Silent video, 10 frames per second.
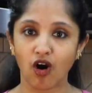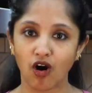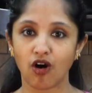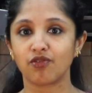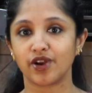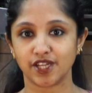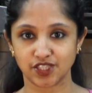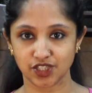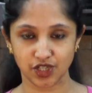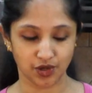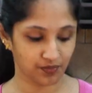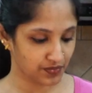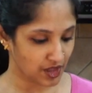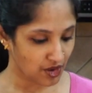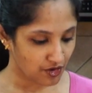all ready to go.
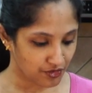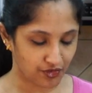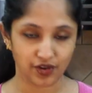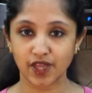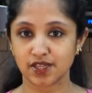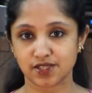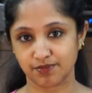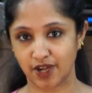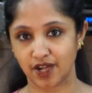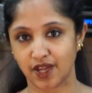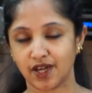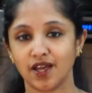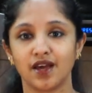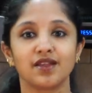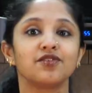For this marinade,
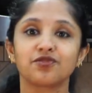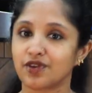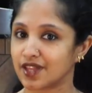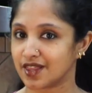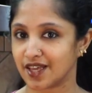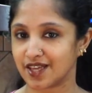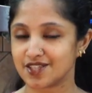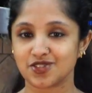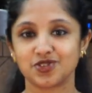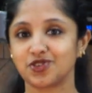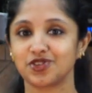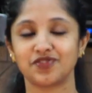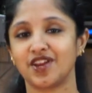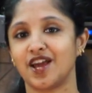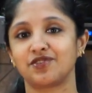funny thing is you don't
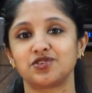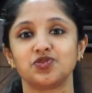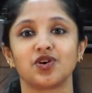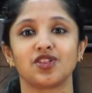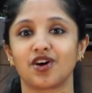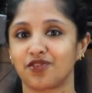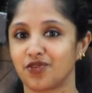even have to do a lot of